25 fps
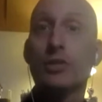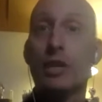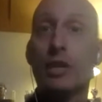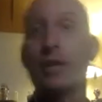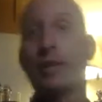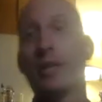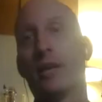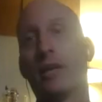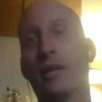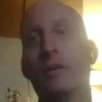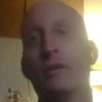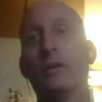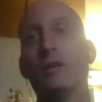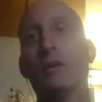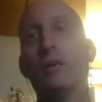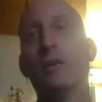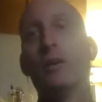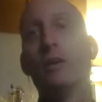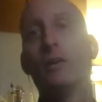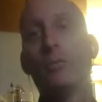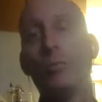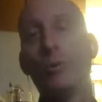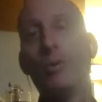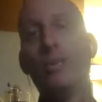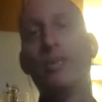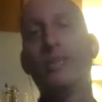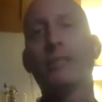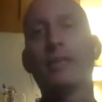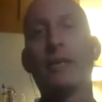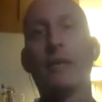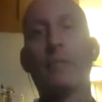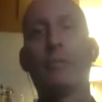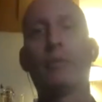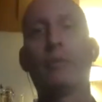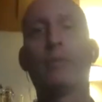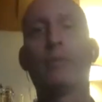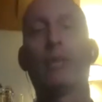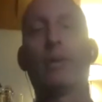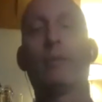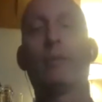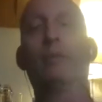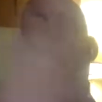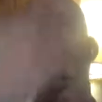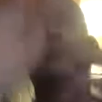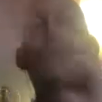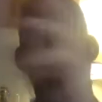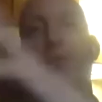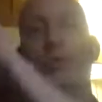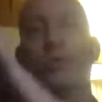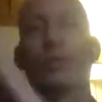and then reassemble them
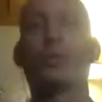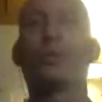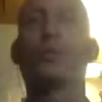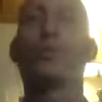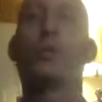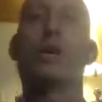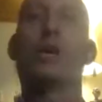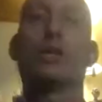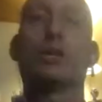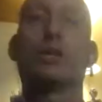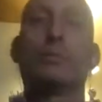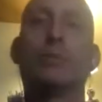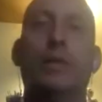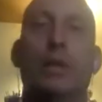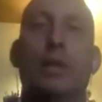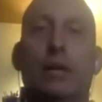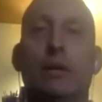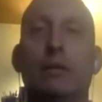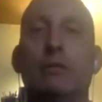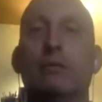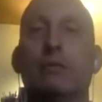into the squash plant.